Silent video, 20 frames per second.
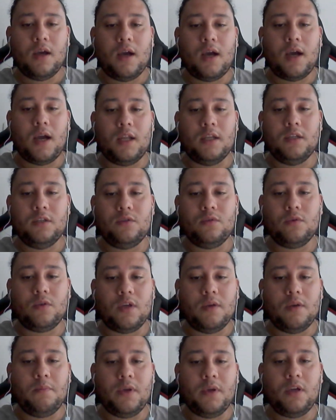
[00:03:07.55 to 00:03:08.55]
and to
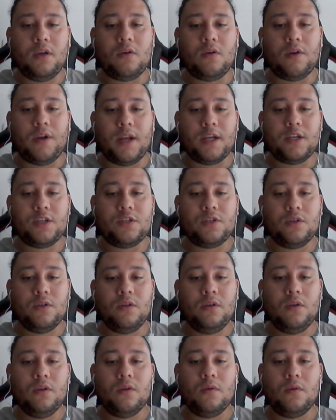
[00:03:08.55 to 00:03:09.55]
keeping
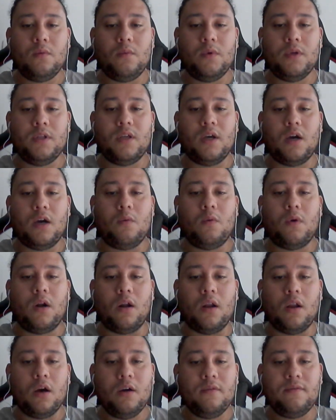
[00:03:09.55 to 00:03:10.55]
connection with our
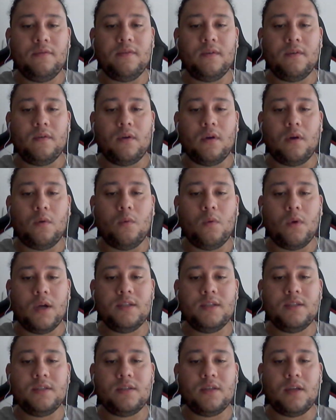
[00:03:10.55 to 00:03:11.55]
loved
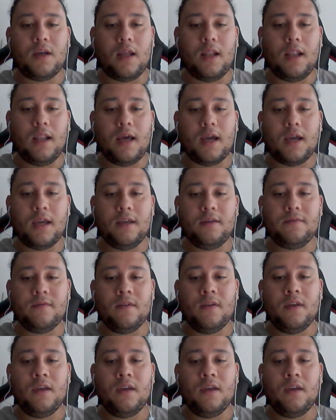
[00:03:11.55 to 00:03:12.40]
ones alive,